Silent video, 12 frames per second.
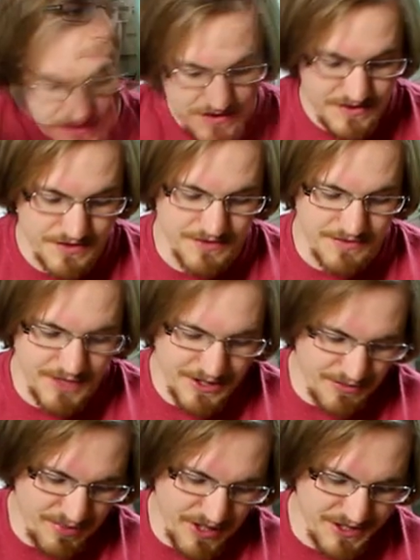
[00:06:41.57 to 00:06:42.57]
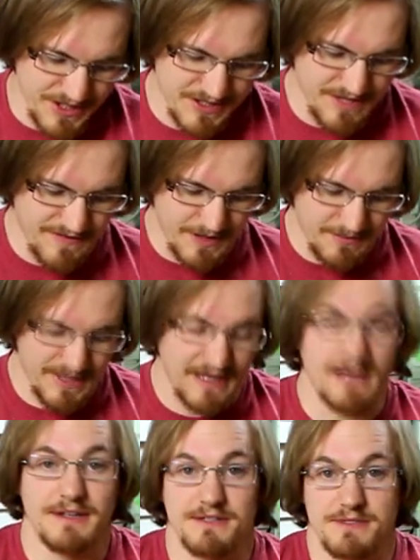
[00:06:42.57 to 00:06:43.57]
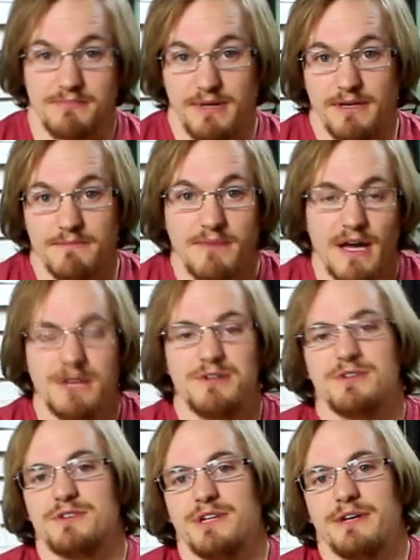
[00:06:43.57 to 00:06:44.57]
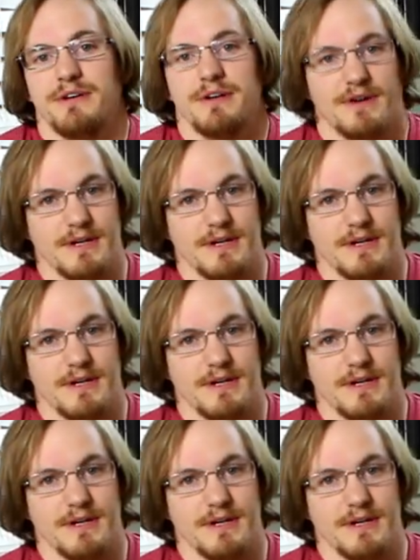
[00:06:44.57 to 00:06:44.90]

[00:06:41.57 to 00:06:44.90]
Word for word: So some other projects I've got planned is my hydrogen generator.